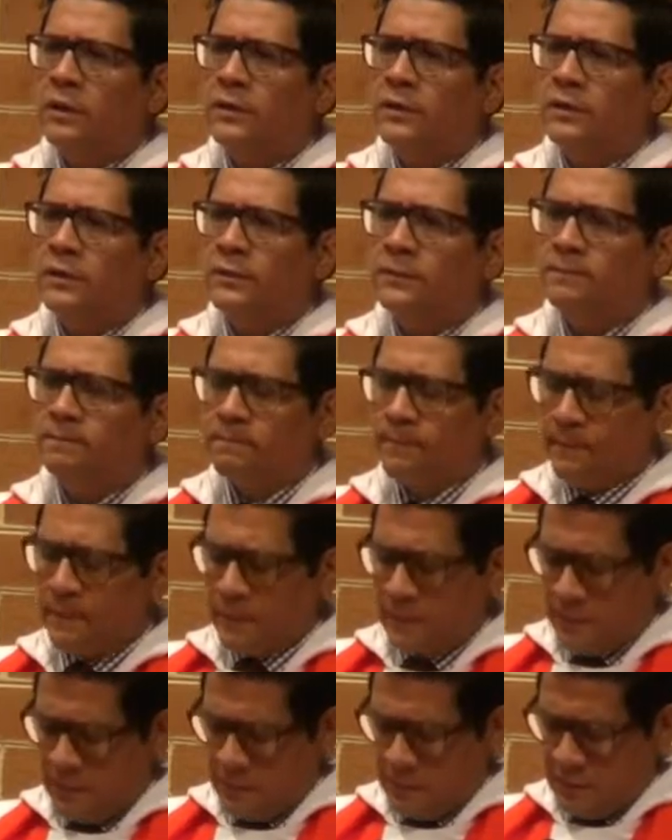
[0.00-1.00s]
part.
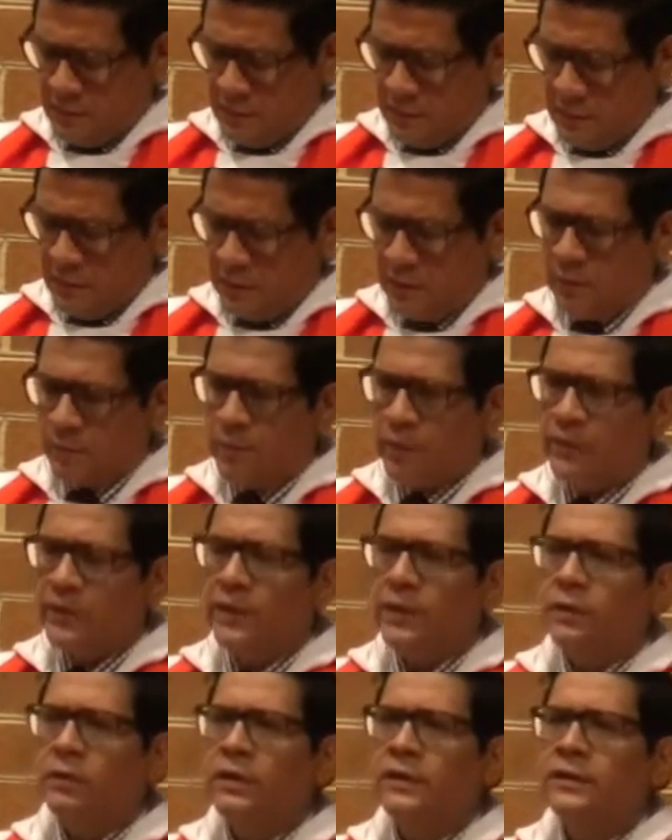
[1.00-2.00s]

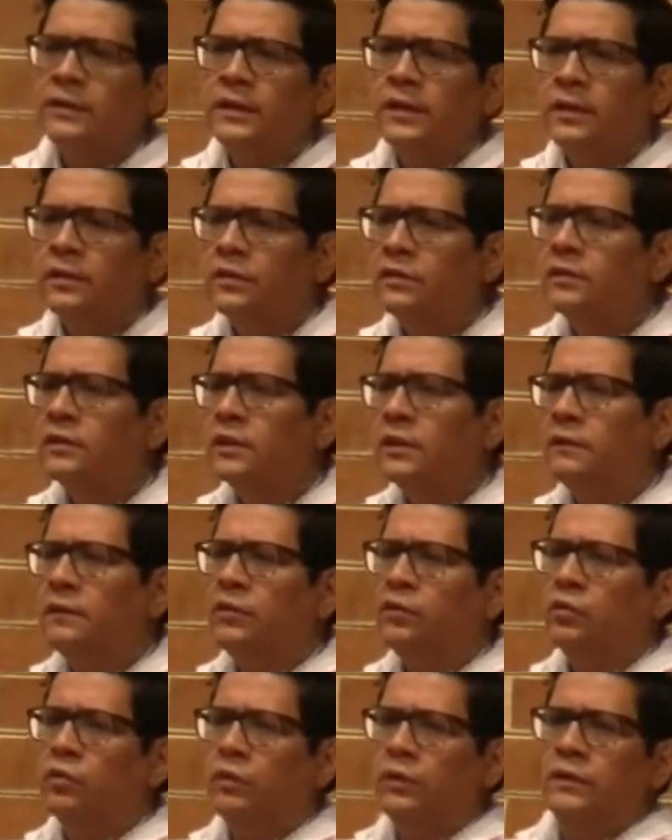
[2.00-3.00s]
But here Isaiah doesn't
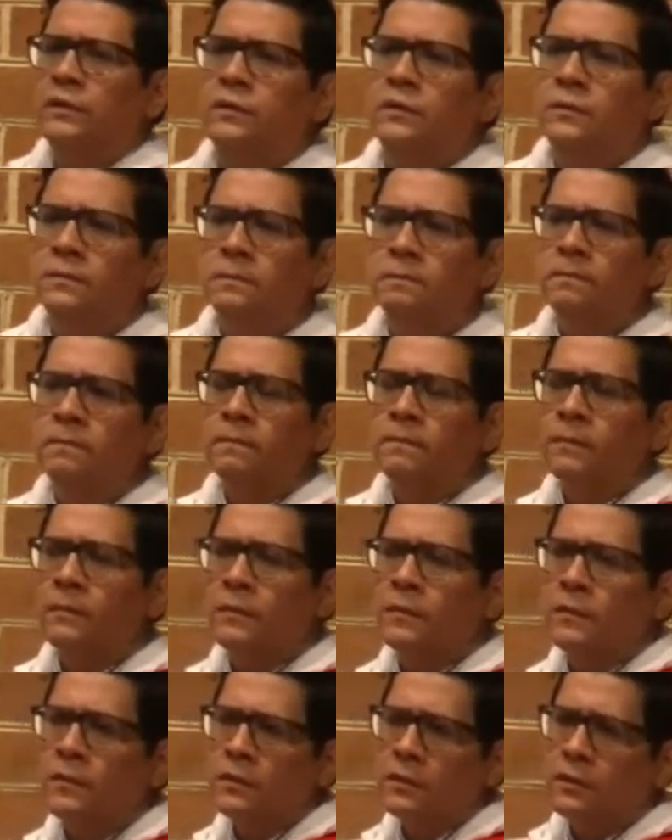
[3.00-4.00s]
have a choice
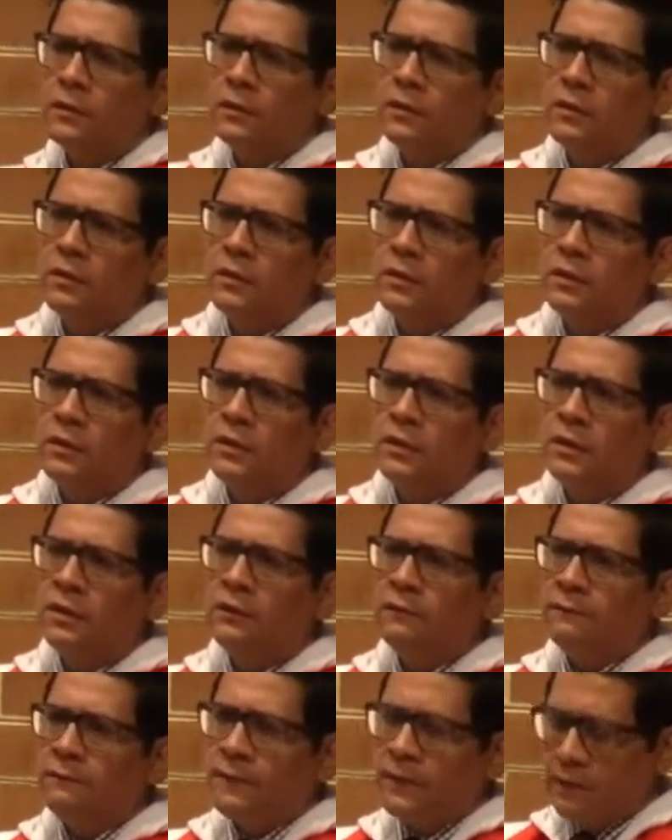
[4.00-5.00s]

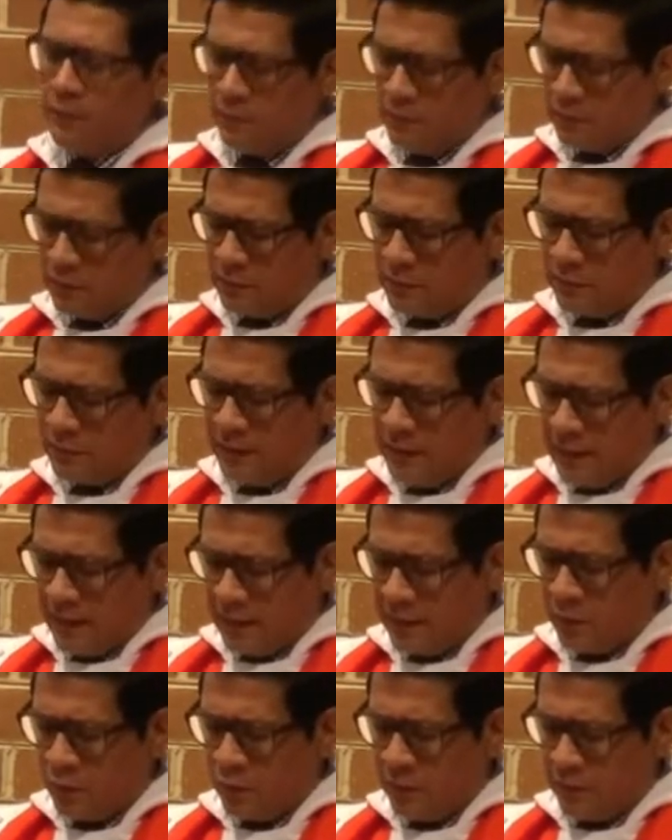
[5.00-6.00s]
he feels
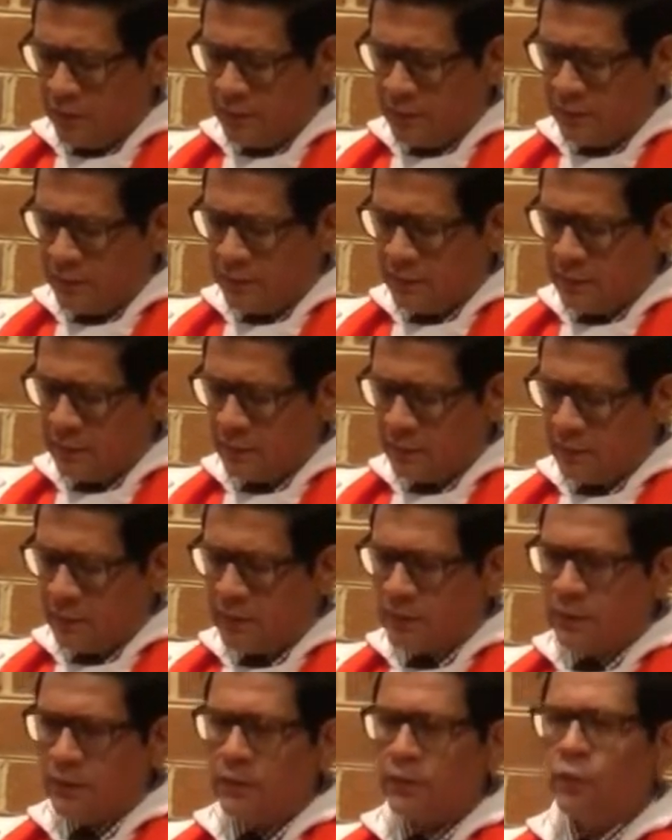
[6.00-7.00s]
inadequate
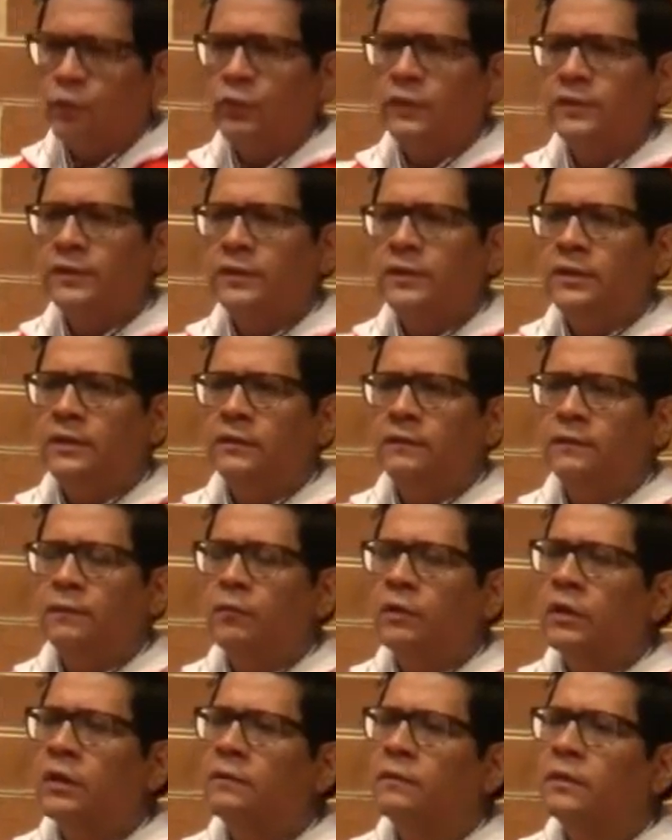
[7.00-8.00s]
to
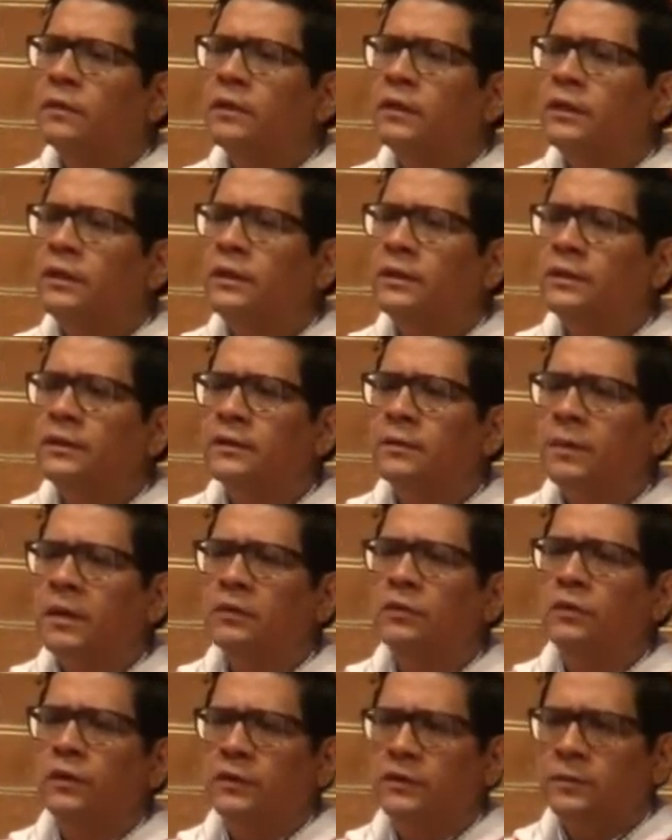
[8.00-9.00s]
receive whatever he is
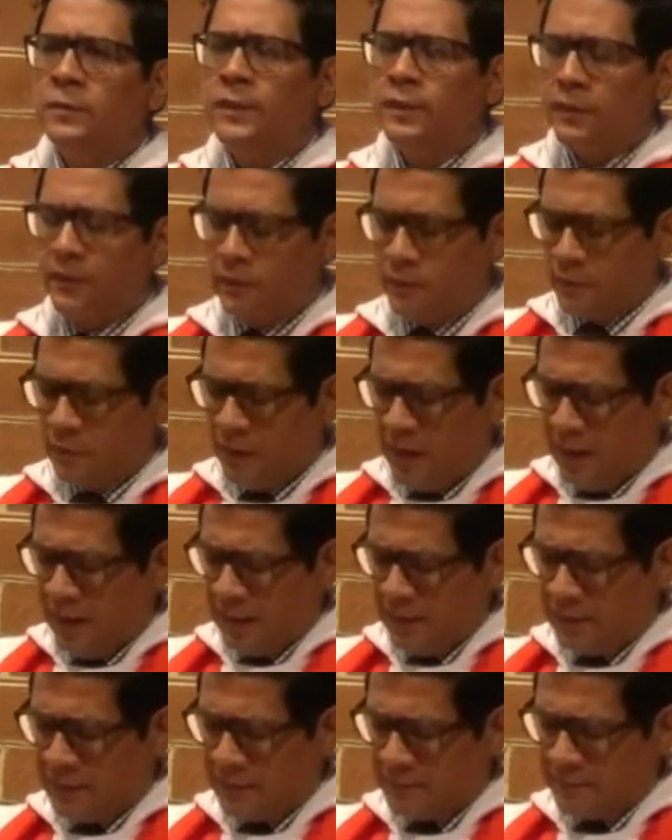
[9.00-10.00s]
about to experience from
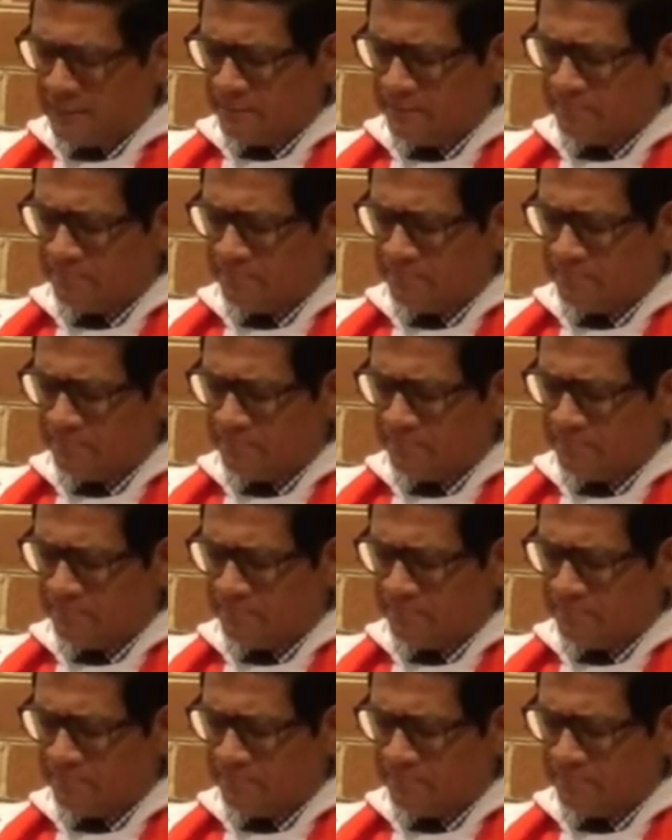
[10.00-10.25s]
God.